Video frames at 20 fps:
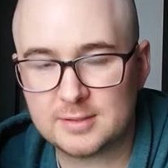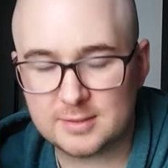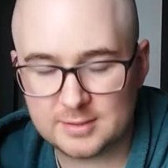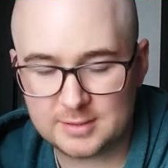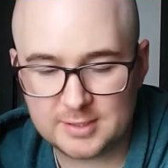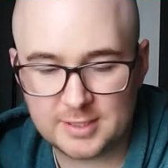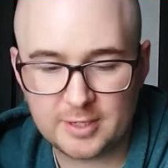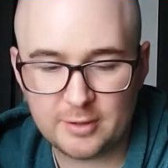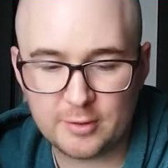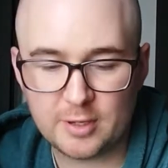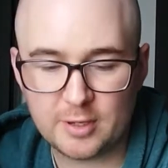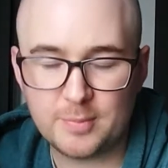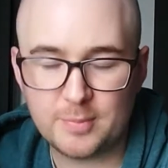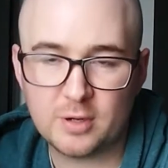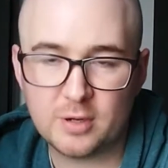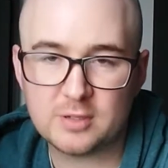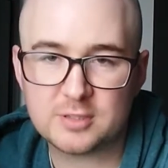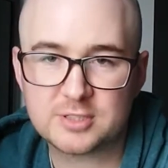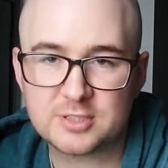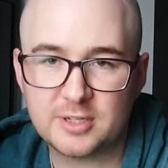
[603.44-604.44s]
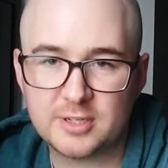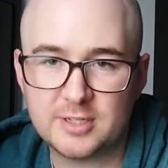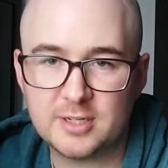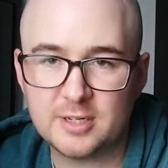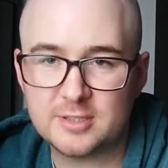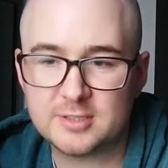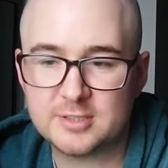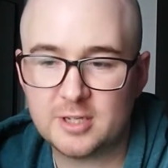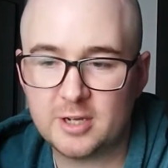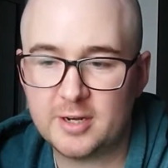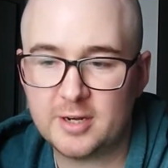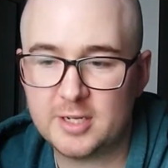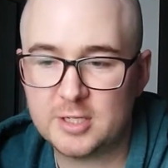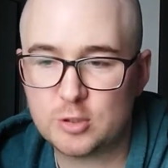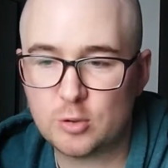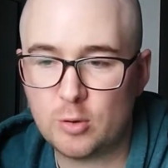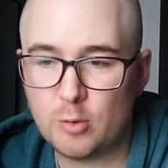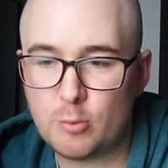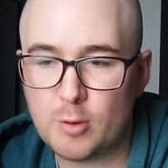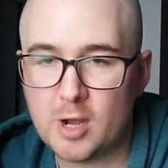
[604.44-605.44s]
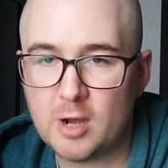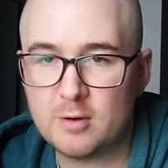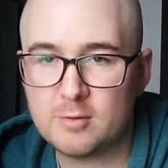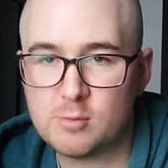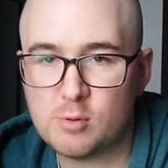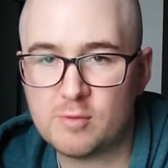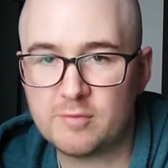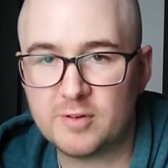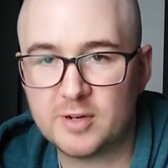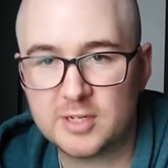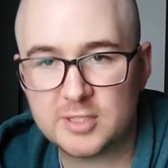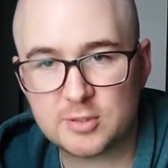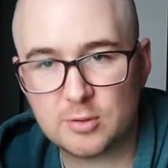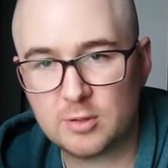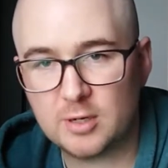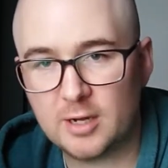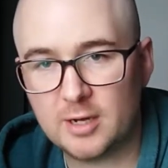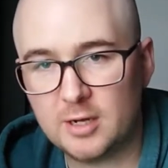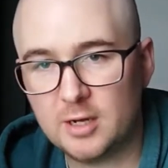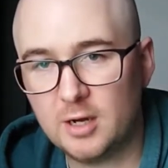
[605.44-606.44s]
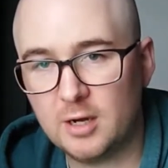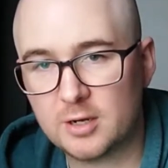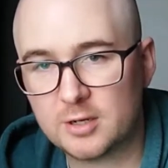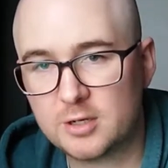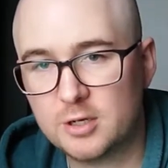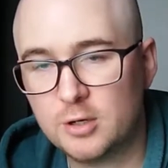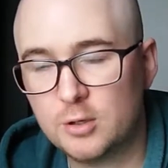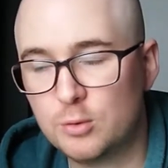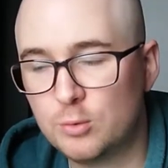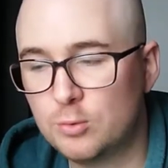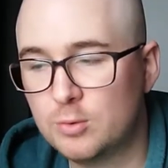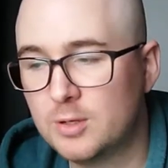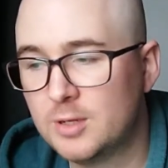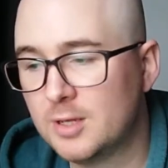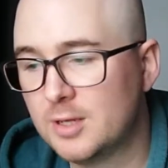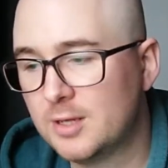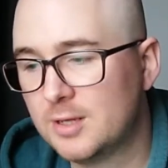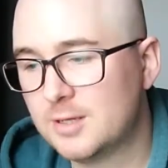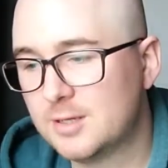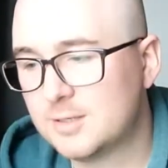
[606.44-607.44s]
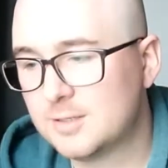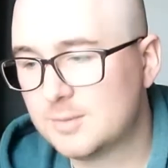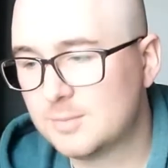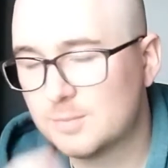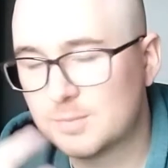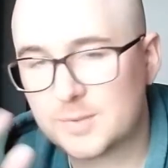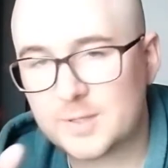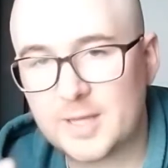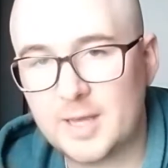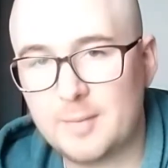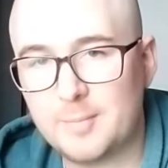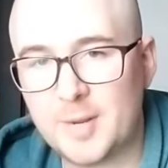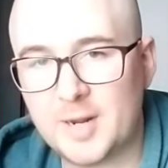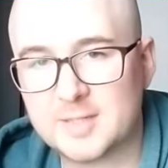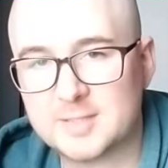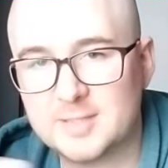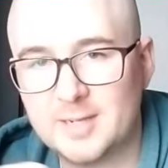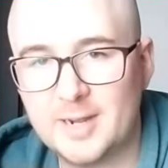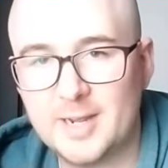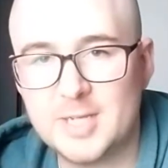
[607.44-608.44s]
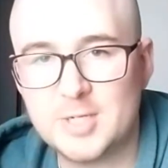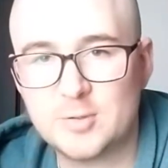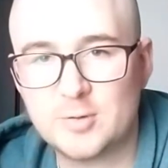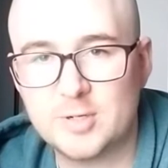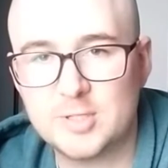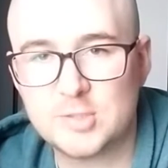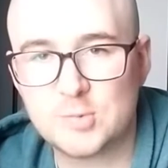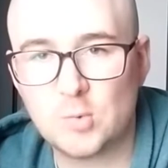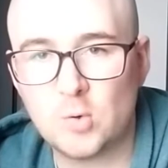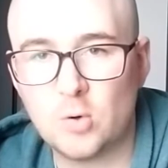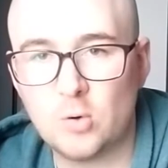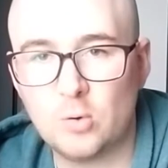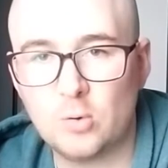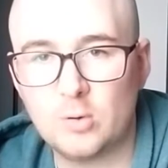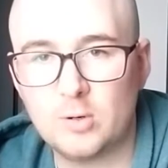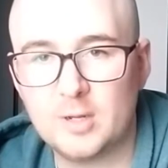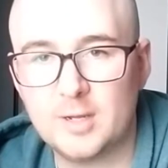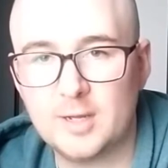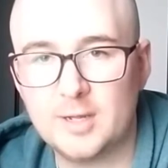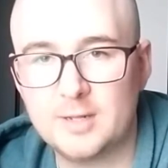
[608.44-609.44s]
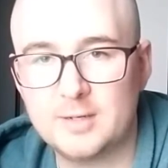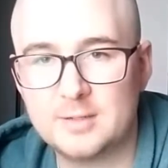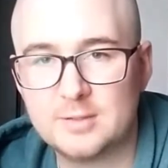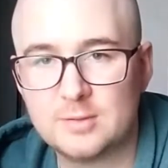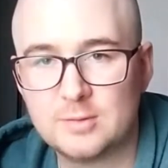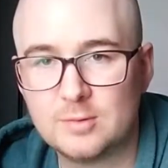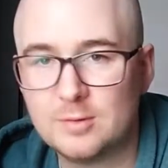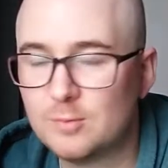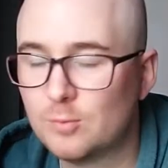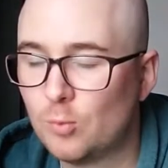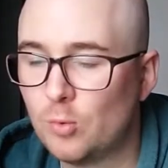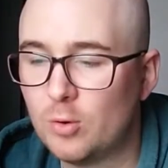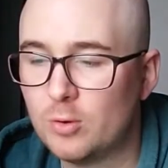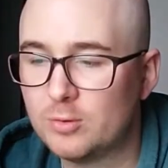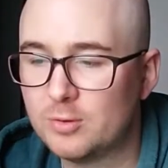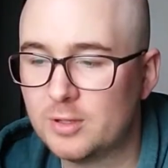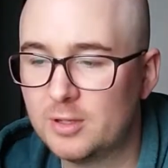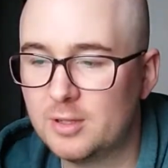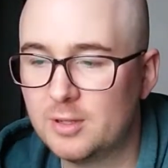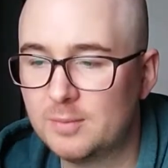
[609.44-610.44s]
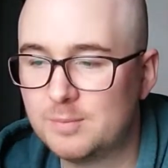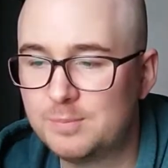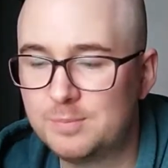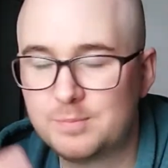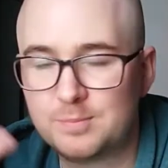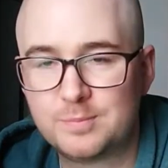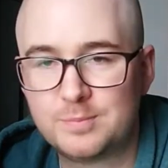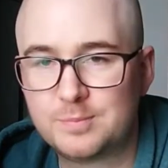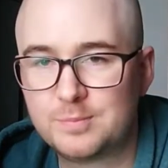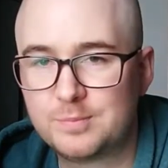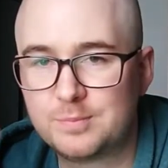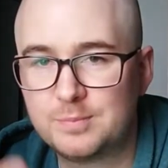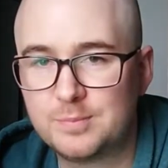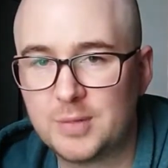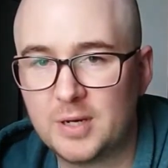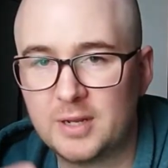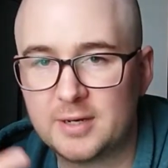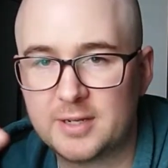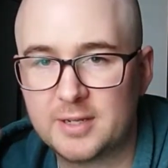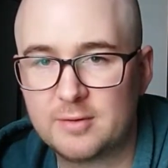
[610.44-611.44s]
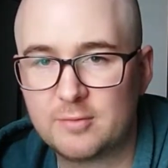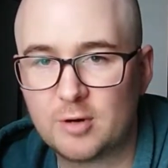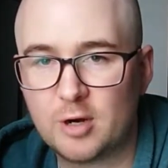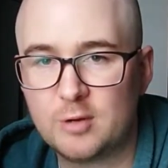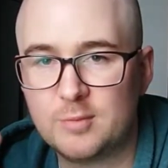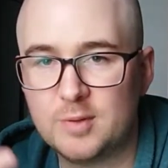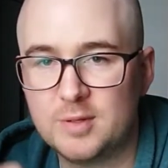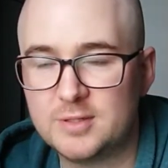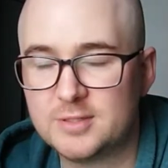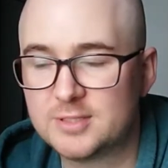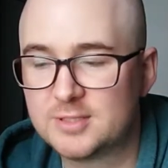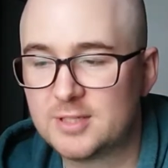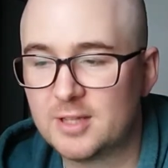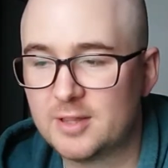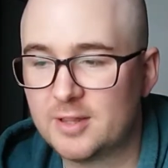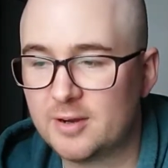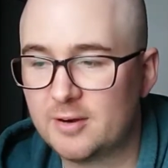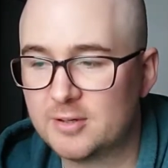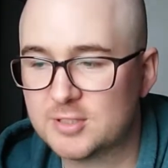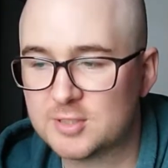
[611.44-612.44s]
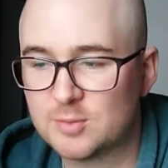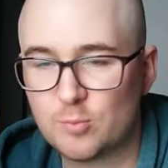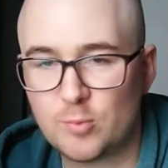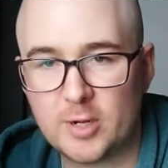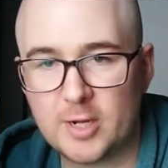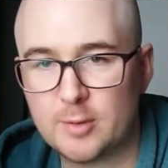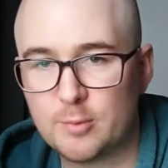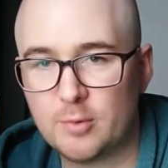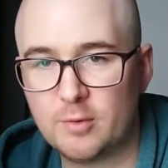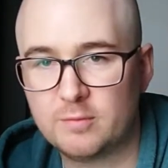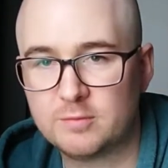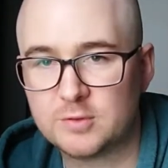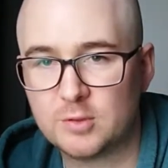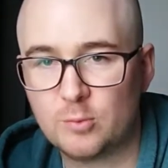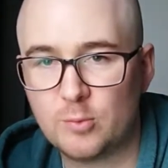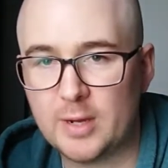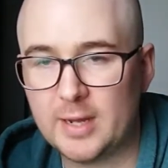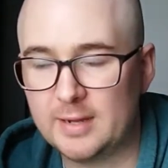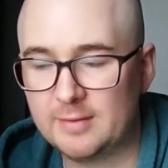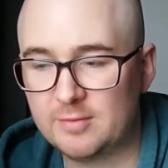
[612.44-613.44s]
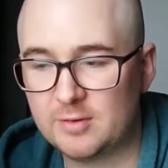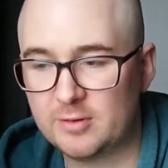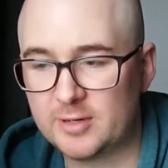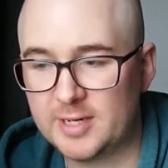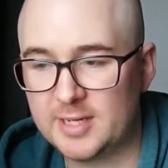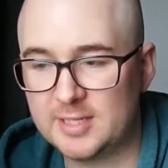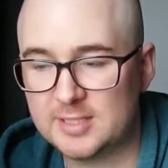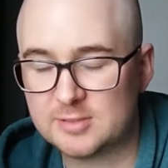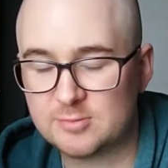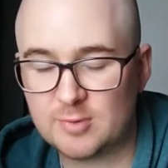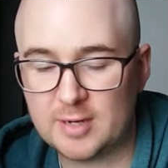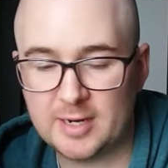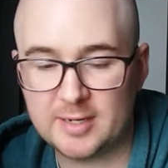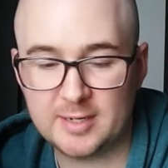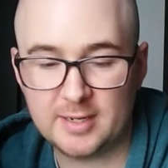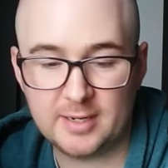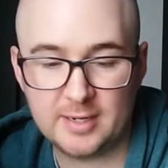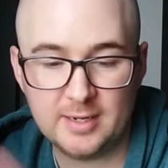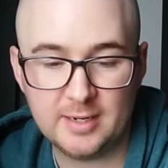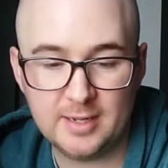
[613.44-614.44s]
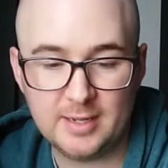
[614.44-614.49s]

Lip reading: kill your boss so you don't turn into a werewolf. And he's all like, oh cool, get back to Hadrian's Wall and warn the bloody Romans that there are some werewolves or whatever it is around here.